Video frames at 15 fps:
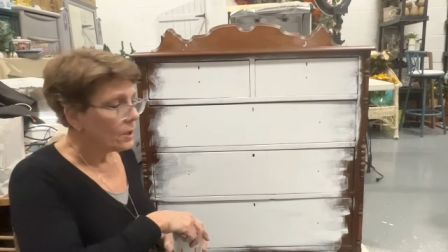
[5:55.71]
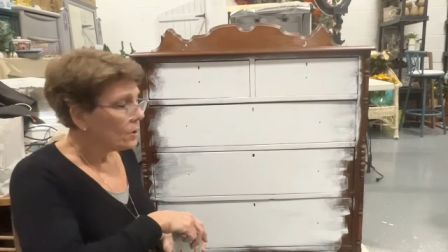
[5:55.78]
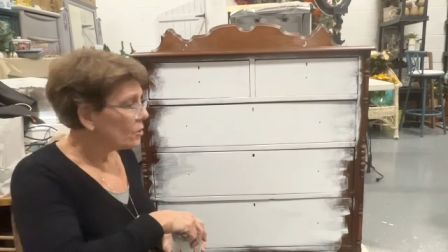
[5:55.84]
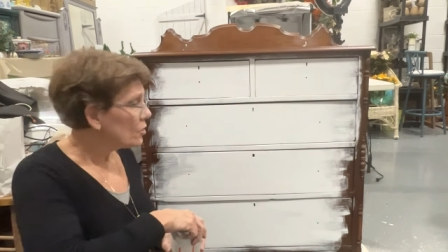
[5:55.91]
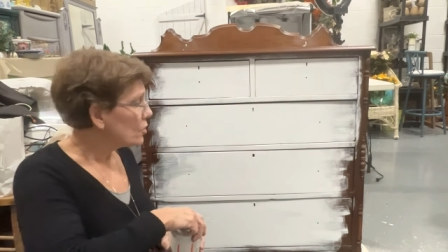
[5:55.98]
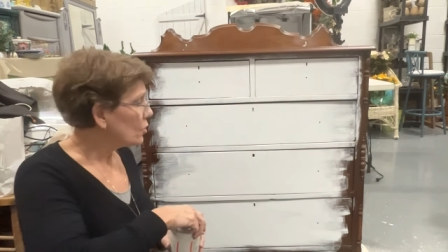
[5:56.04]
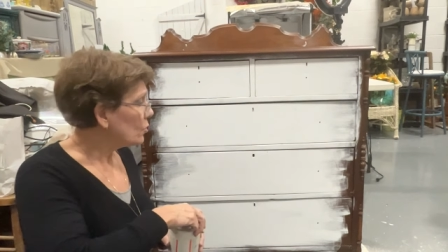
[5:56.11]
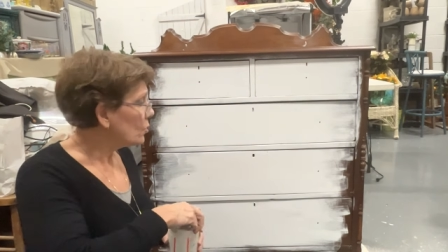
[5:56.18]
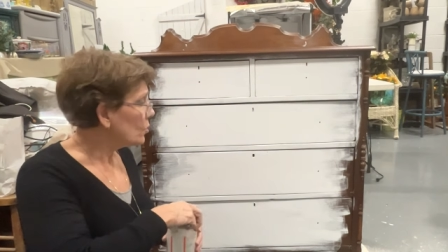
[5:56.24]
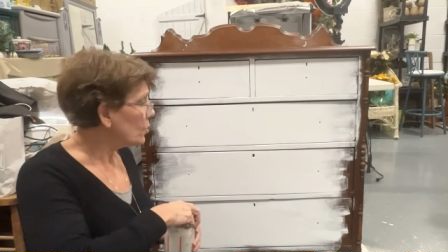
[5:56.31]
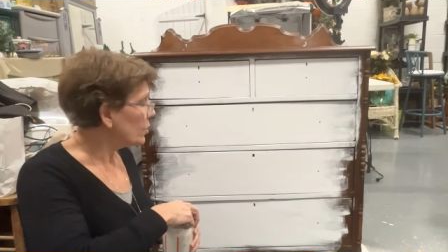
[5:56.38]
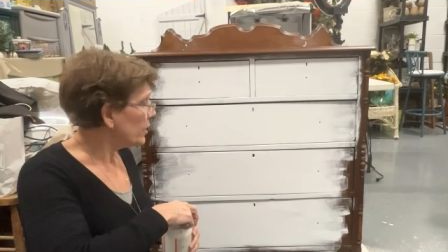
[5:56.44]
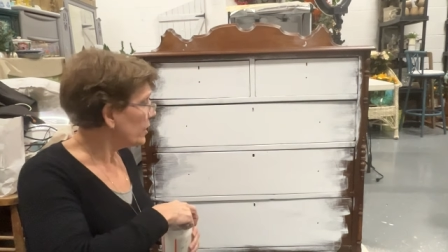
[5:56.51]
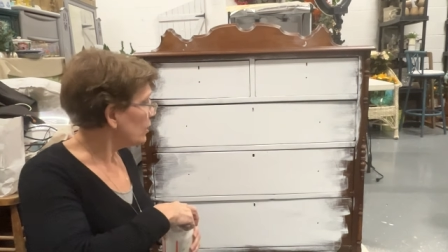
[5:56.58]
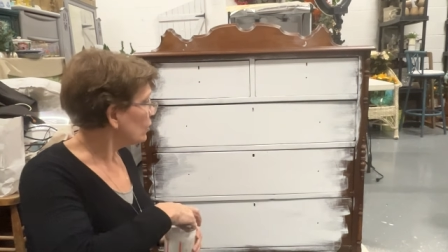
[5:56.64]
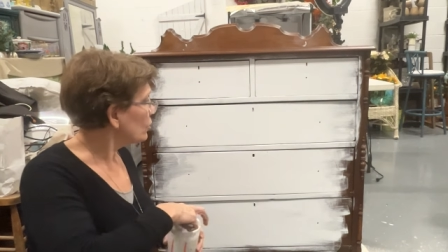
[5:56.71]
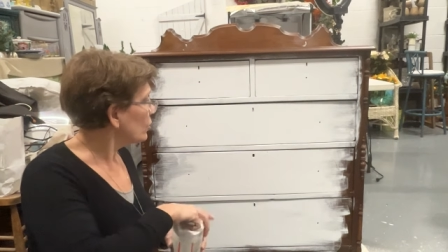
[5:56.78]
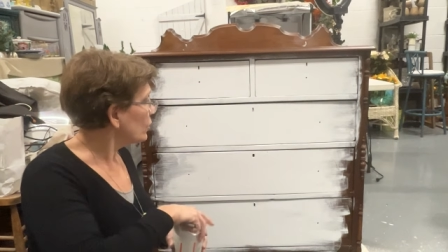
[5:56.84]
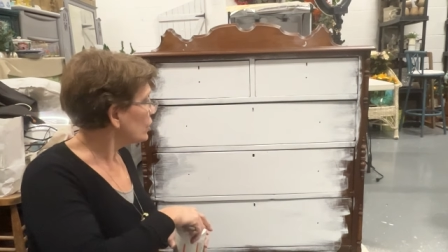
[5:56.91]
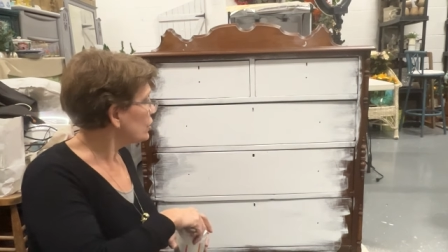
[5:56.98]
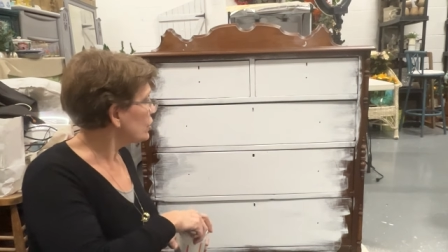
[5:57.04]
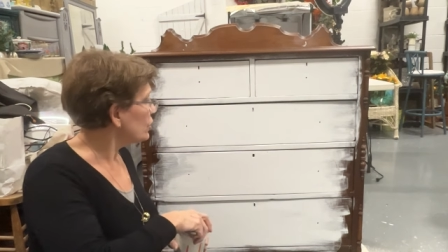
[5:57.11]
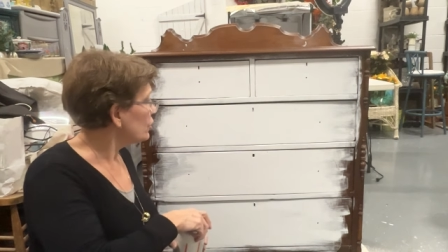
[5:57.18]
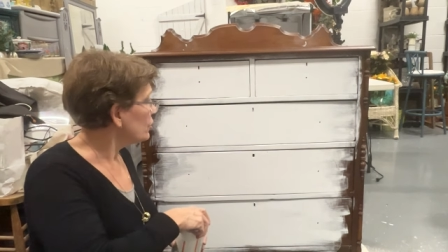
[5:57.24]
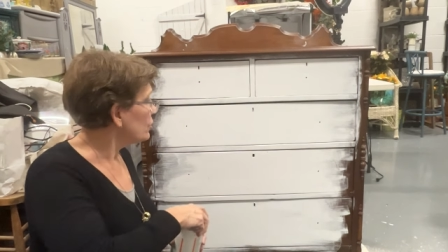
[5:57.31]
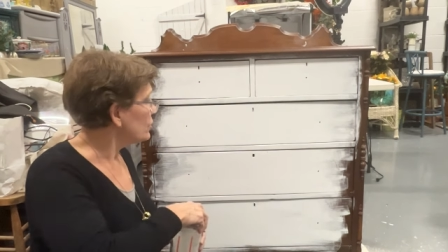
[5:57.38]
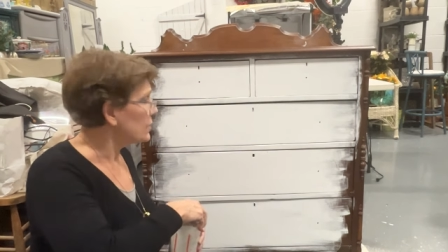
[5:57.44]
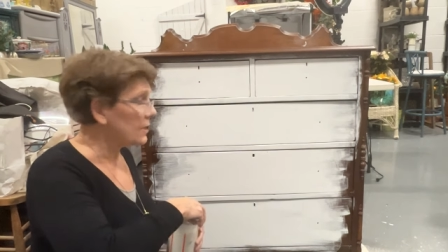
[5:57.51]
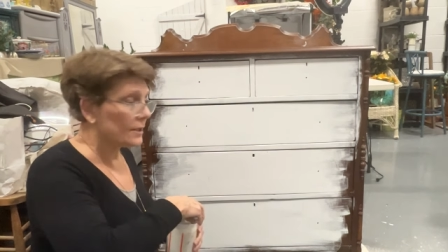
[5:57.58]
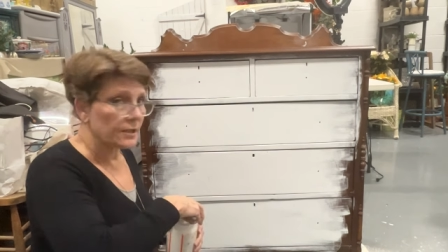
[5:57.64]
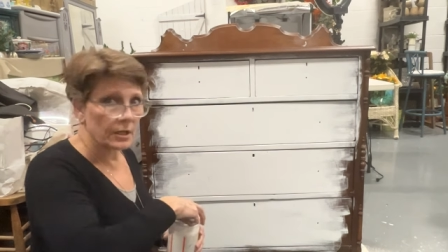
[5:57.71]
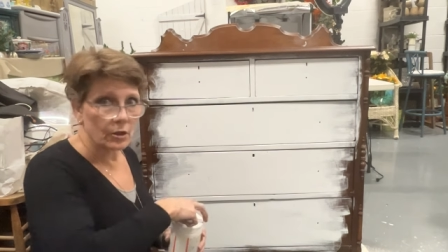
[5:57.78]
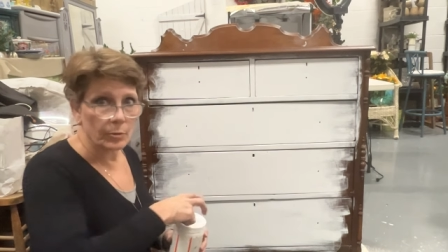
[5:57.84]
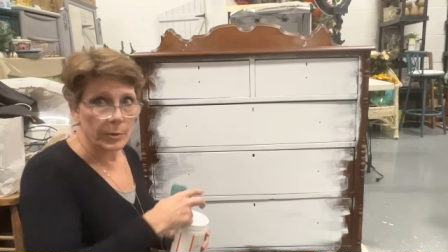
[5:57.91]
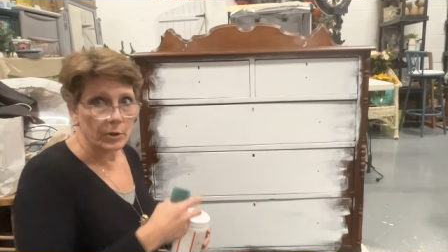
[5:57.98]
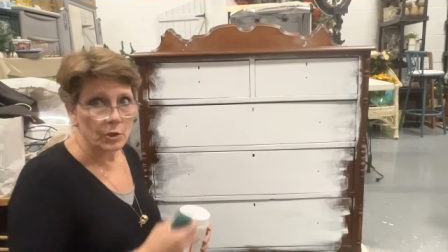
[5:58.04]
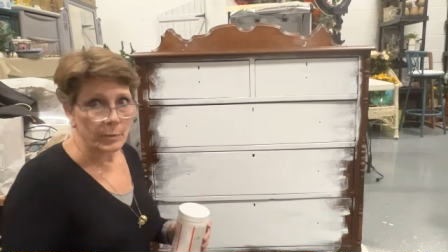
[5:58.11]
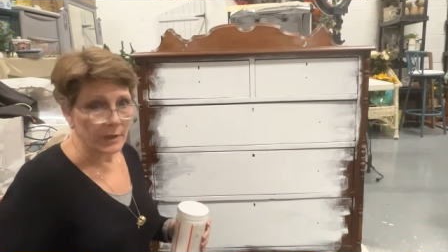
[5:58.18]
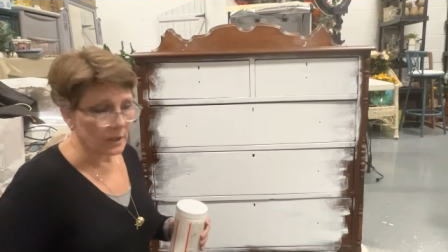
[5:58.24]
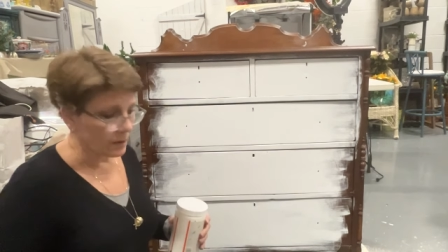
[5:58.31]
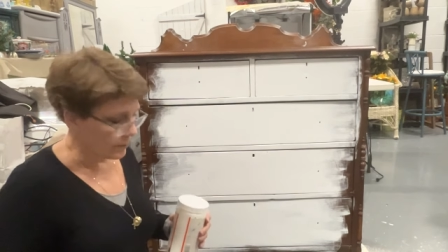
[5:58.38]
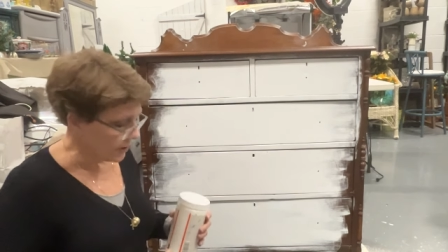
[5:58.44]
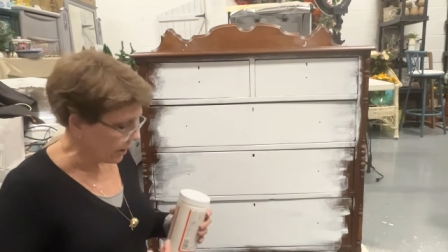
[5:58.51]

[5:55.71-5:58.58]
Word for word: So we are going to use a decoupage medium.